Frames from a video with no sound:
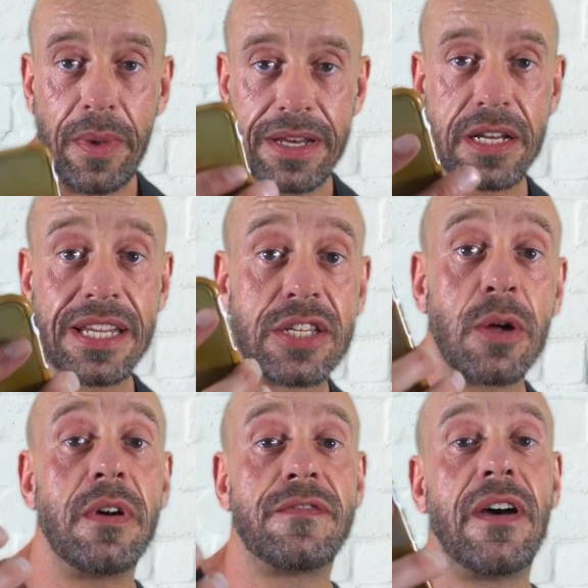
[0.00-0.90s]
I made a list
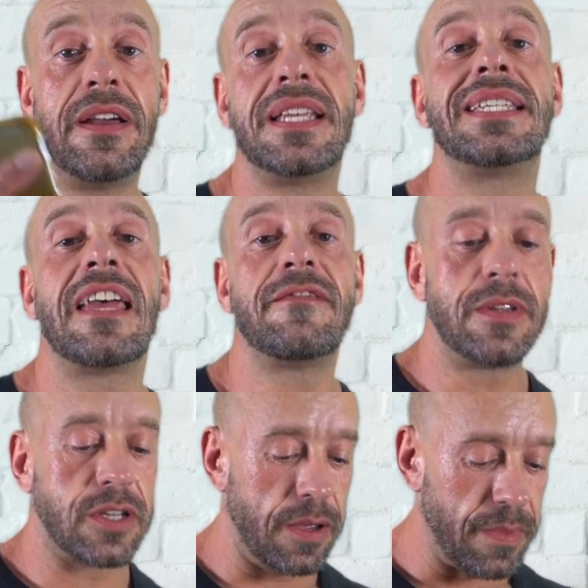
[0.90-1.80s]
on my phone to save me
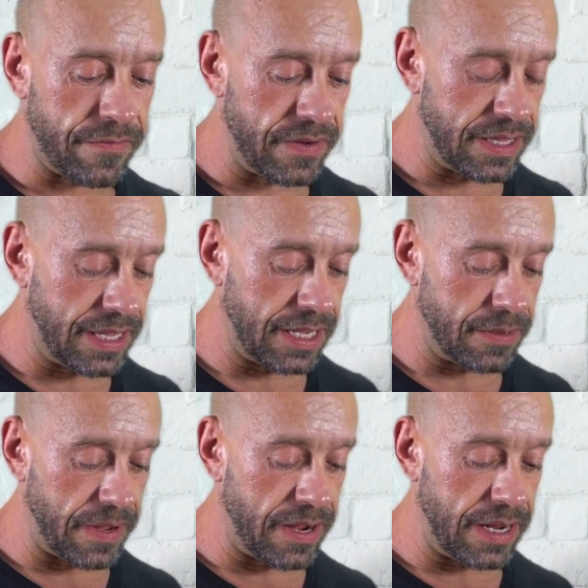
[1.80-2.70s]
time having to think
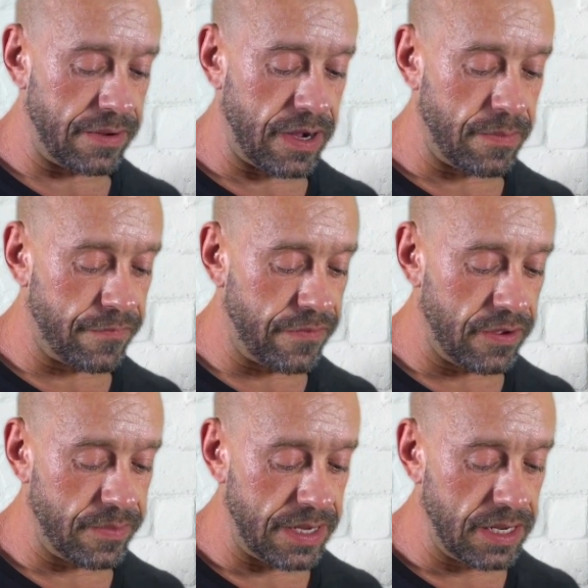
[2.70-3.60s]
about it when I'm
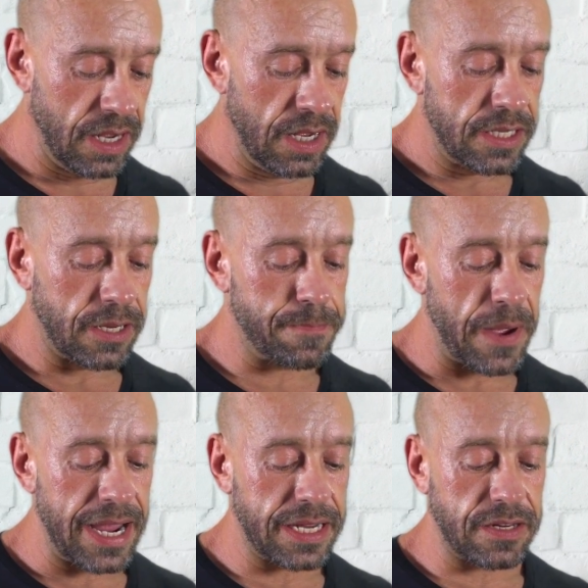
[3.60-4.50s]
filming. So
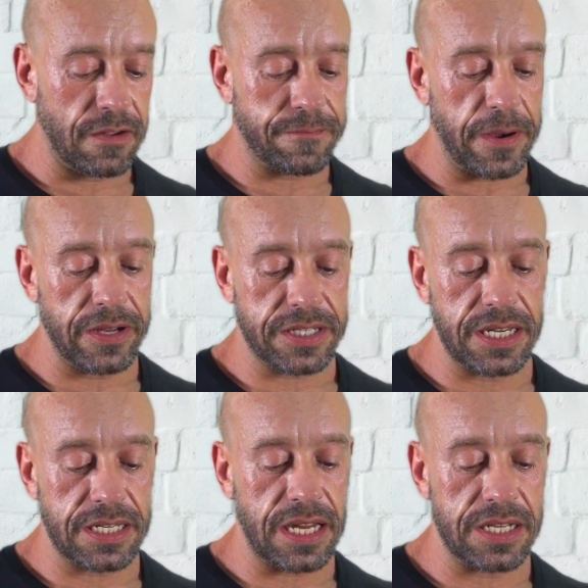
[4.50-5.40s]
bags of
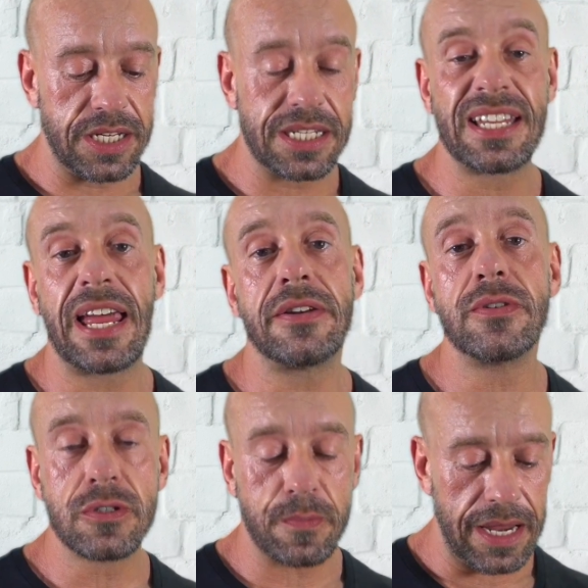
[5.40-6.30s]
pulses such as
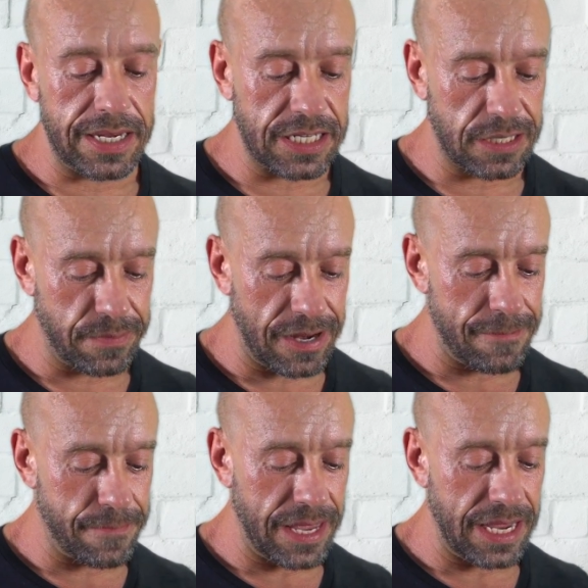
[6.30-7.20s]
lentils, beans,
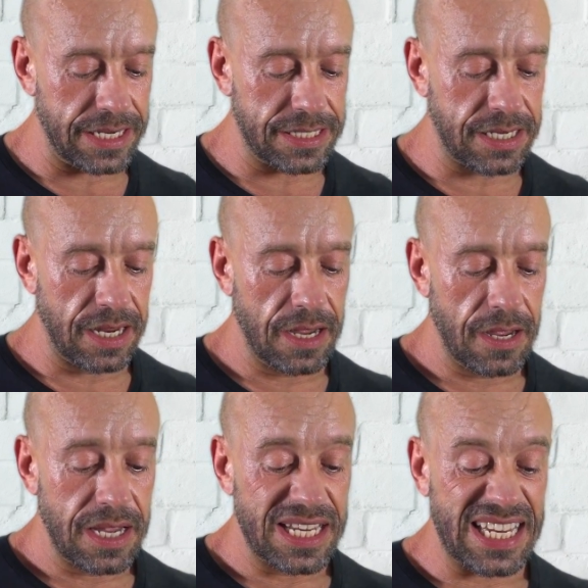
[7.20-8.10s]
split peas,
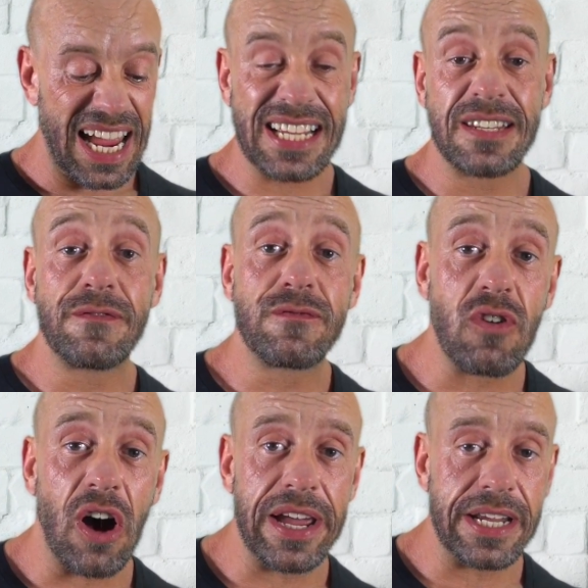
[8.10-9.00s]
sacks of
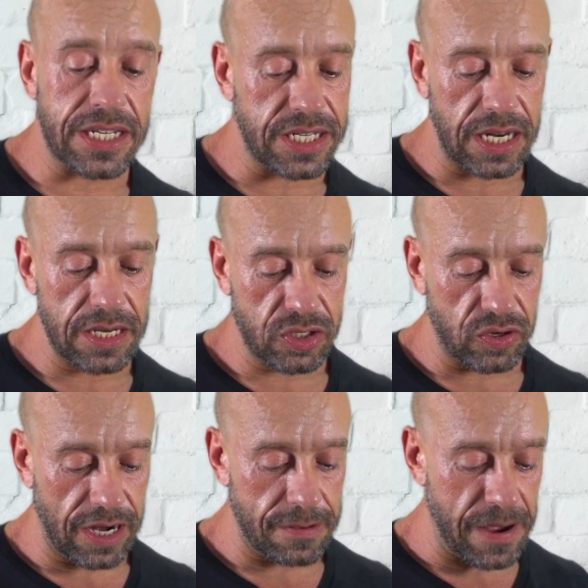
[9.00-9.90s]
rice,
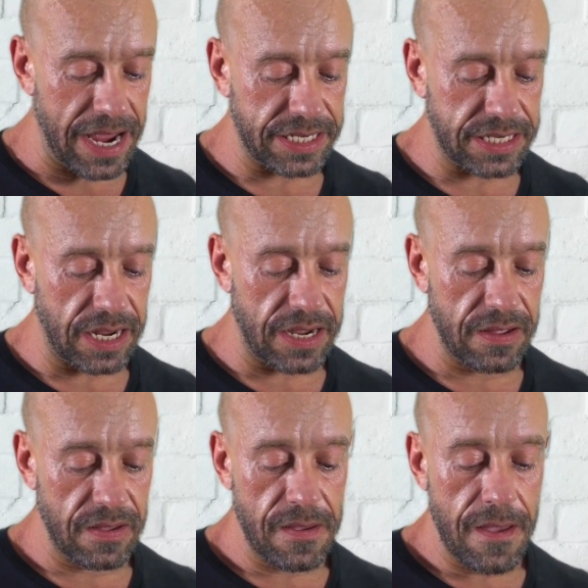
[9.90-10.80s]
dried pasta,
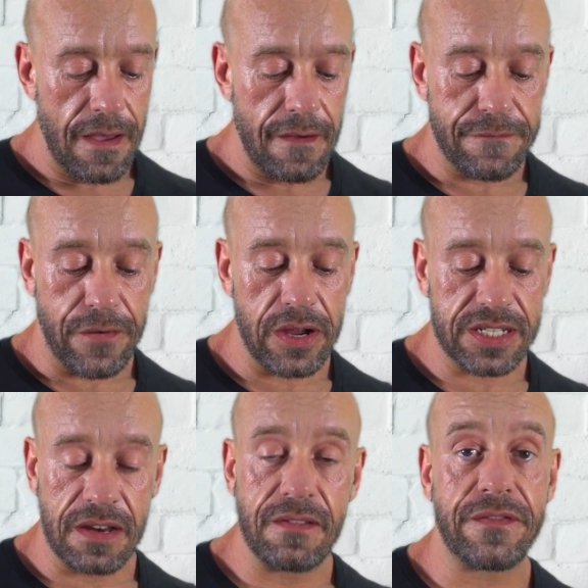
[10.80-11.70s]
frozen